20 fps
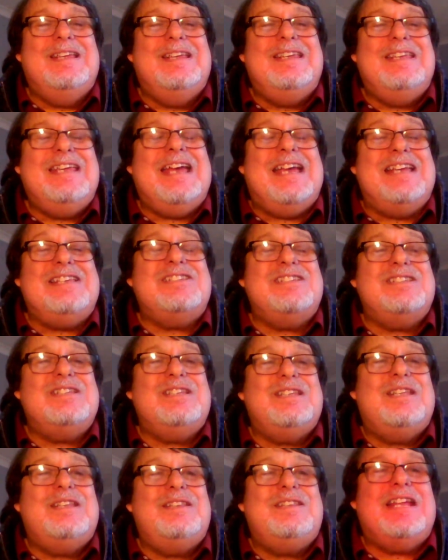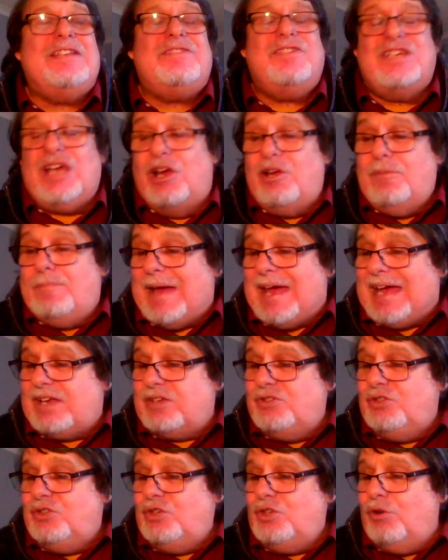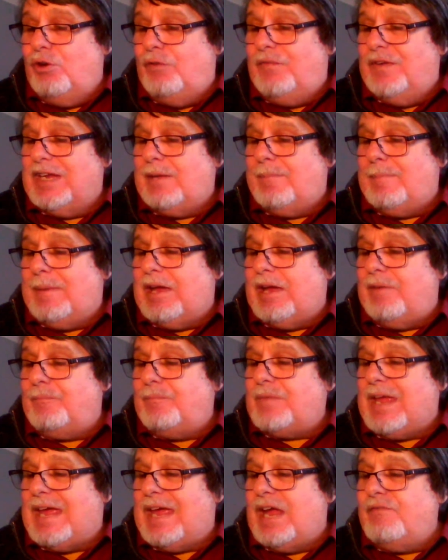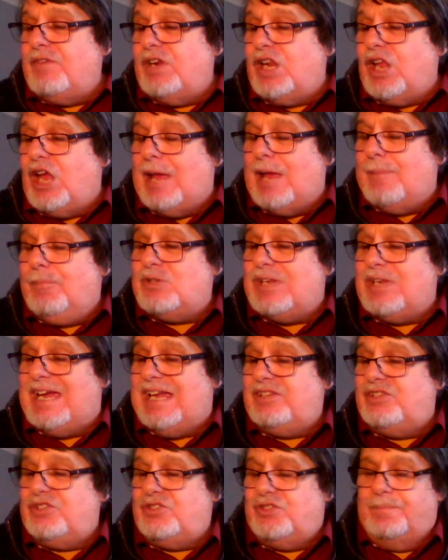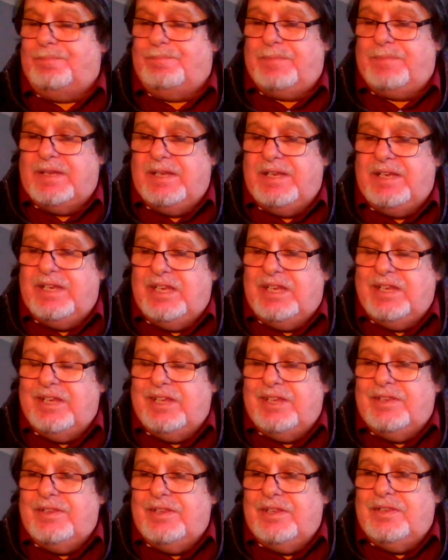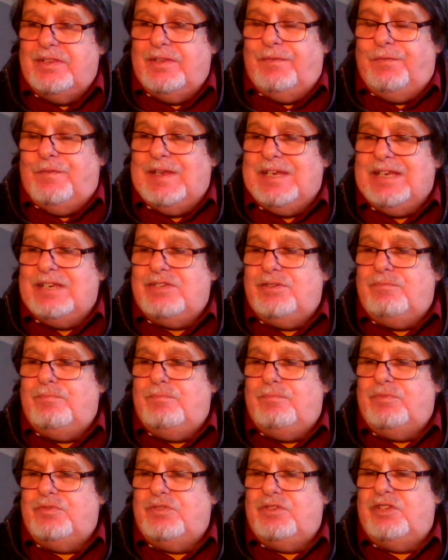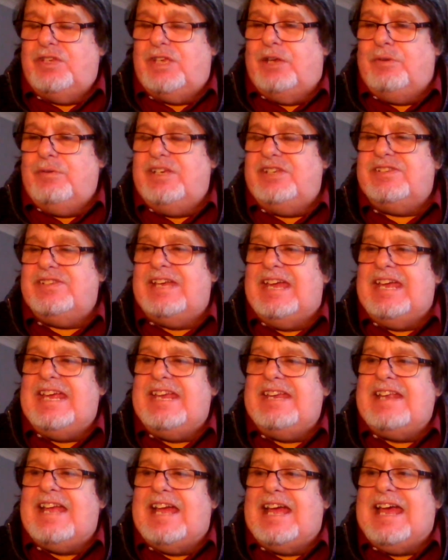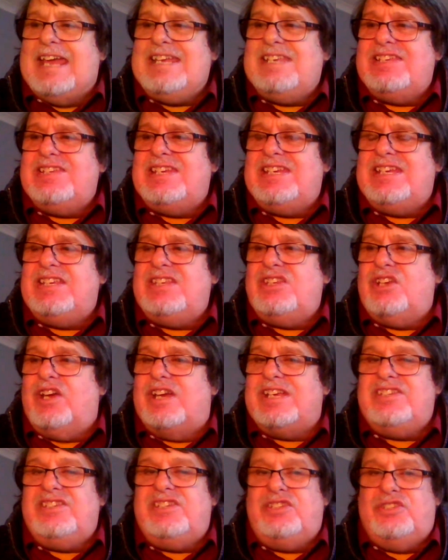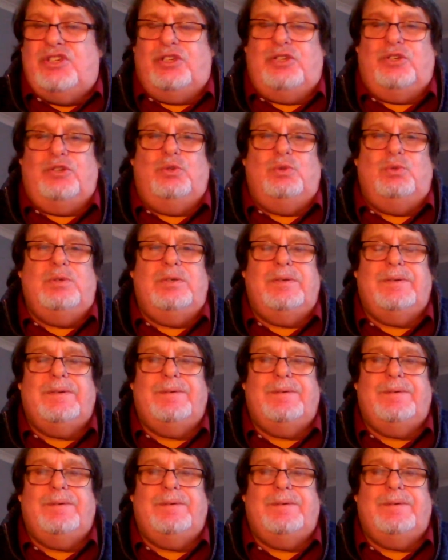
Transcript: Yes. Now, to go back to your thing about how reliable is Anderson, the thing to note is that in 1892,